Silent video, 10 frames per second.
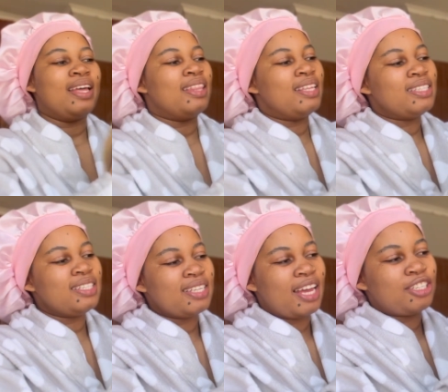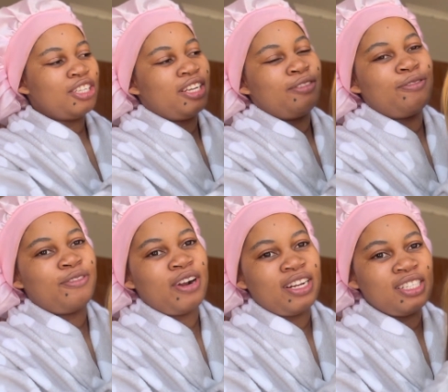This is actually a
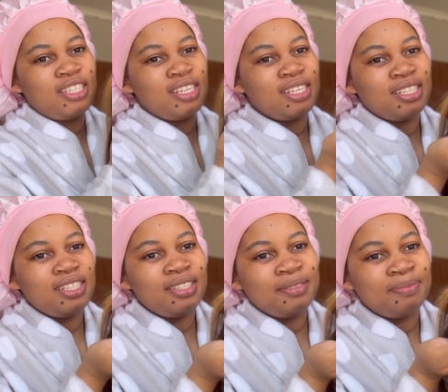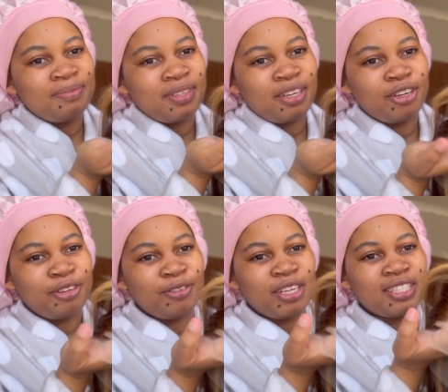frontal. I don't know
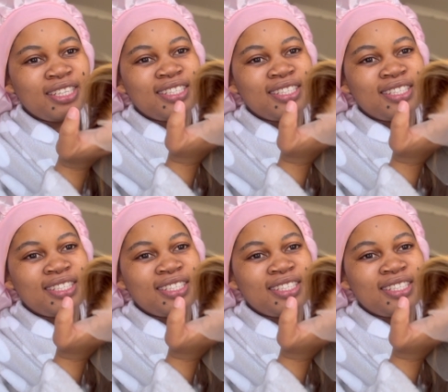if you guys can